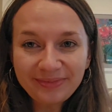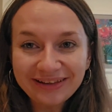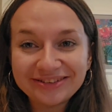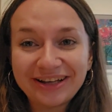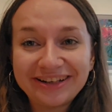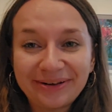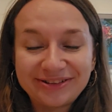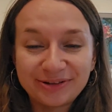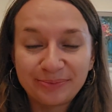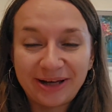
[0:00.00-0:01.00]
So anyway,
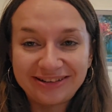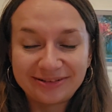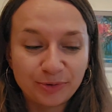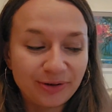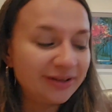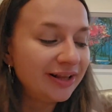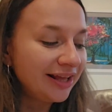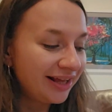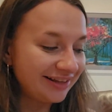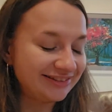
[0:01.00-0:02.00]
so my small
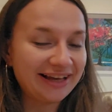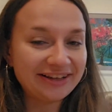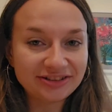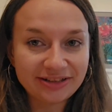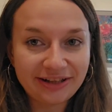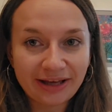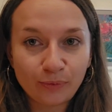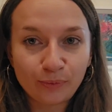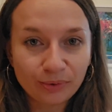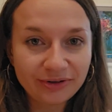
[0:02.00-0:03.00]
is actually a
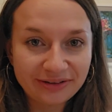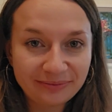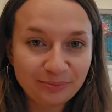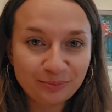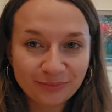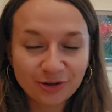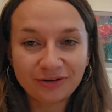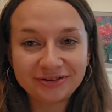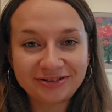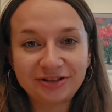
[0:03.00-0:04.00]
wooden
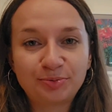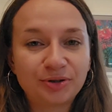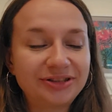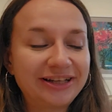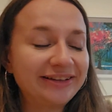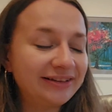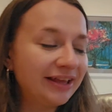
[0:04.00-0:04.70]
cross stitch project.